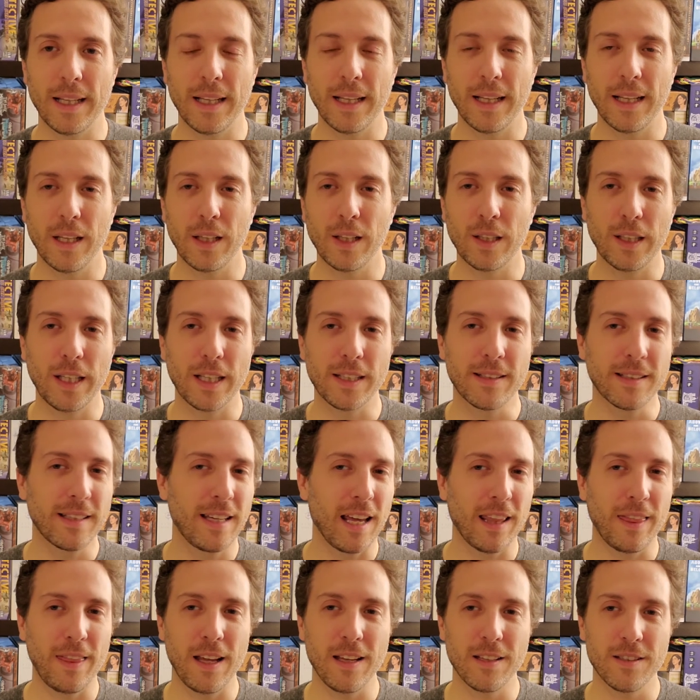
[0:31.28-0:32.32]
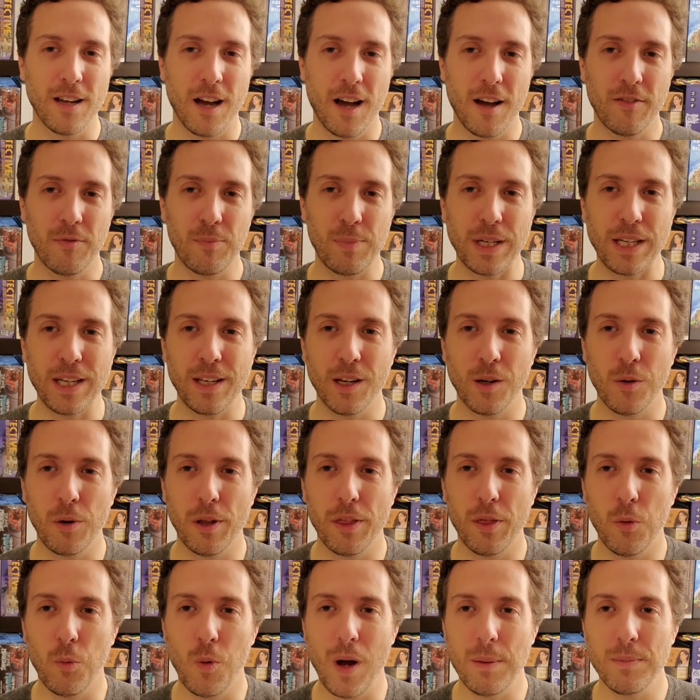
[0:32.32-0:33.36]
let's kick things off beginning with
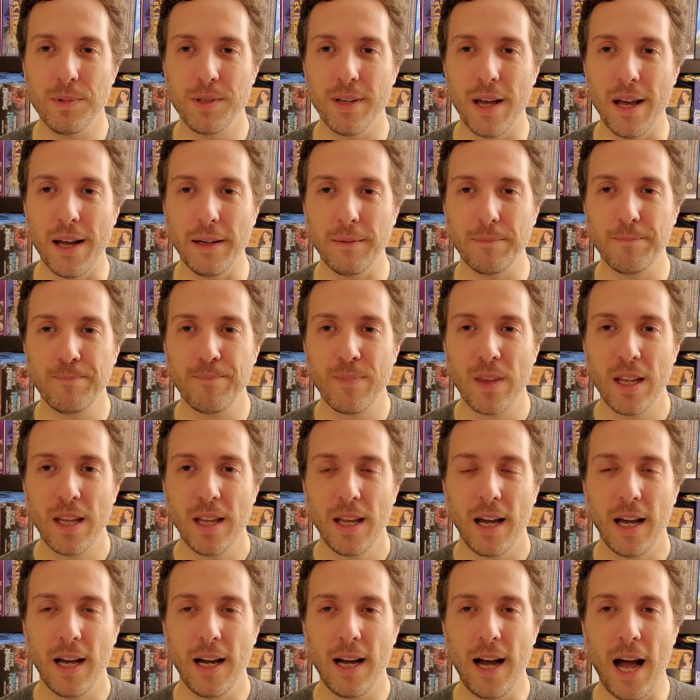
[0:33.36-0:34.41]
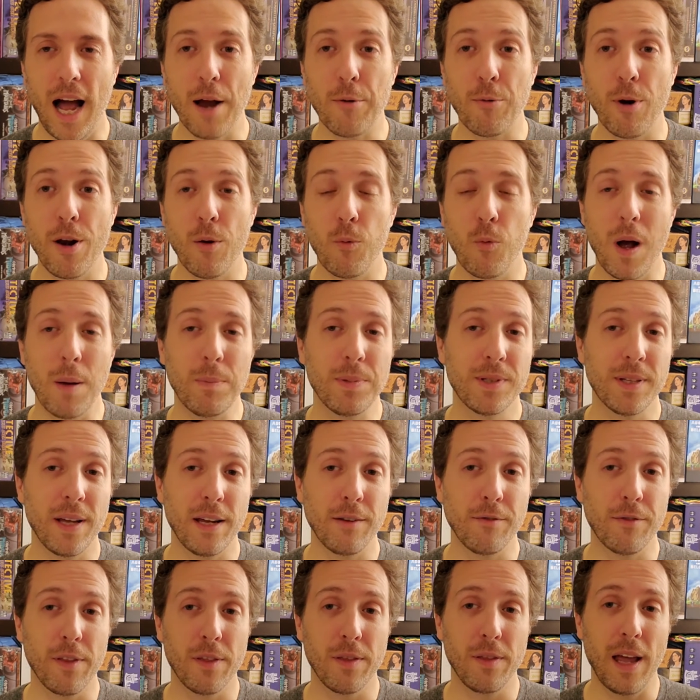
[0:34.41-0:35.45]
the website. I run a
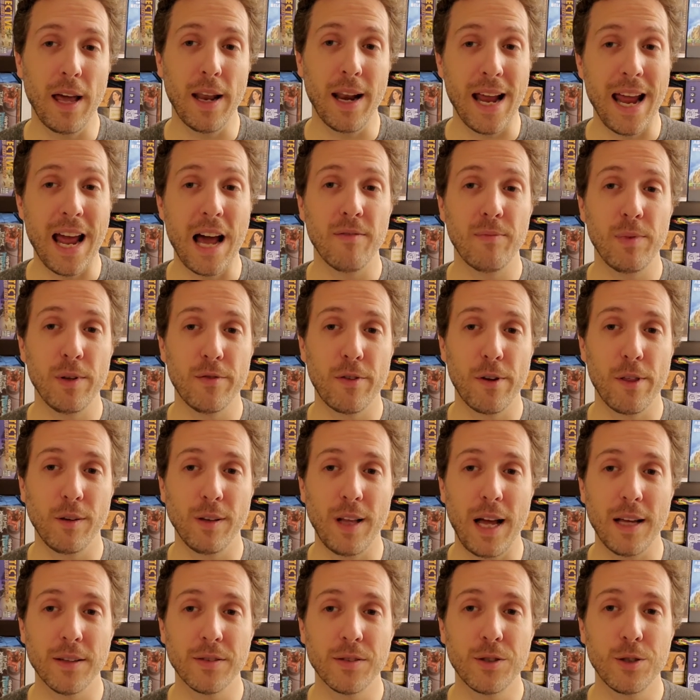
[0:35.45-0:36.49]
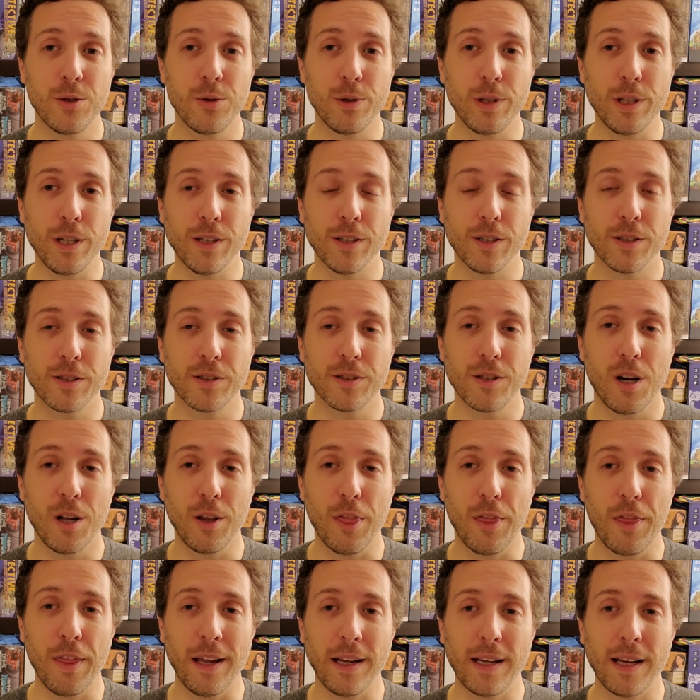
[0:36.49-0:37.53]
website, and I have been for the last 2 years,
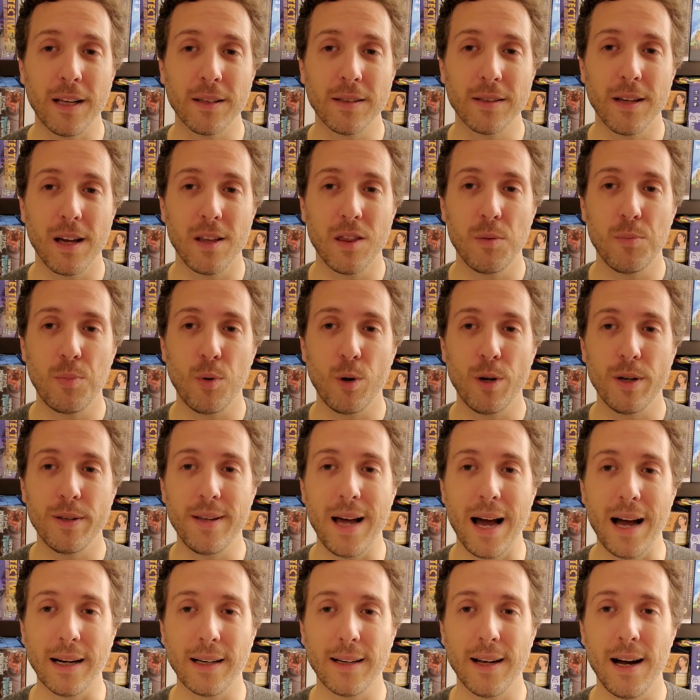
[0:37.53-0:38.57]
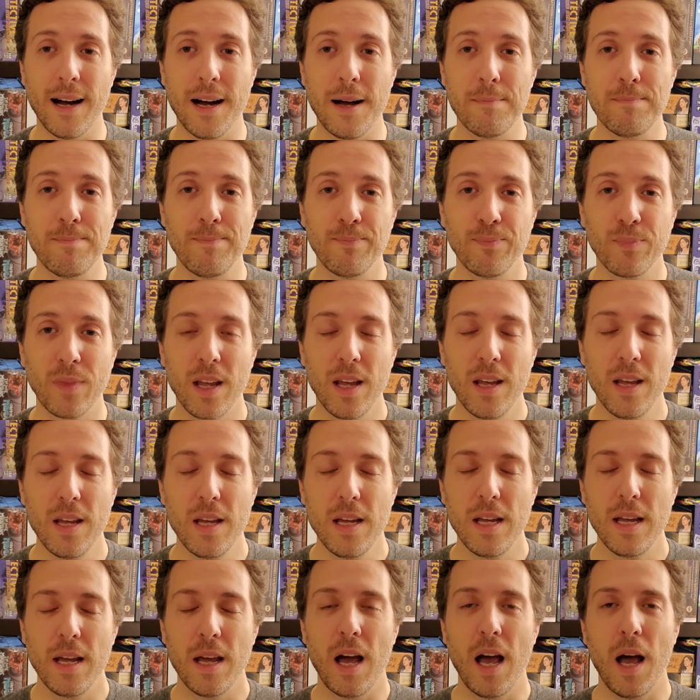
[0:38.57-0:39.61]
called thinkoutsideTheBoard.com.
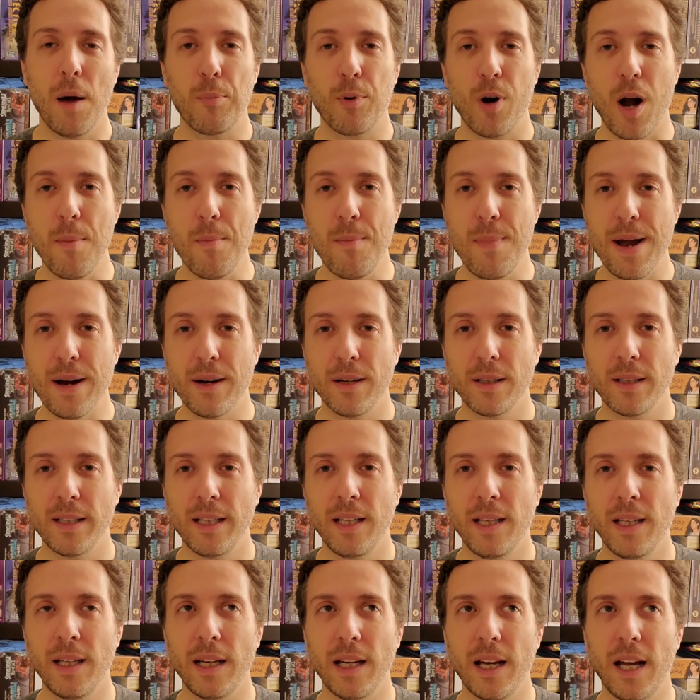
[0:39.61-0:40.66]
Primarily,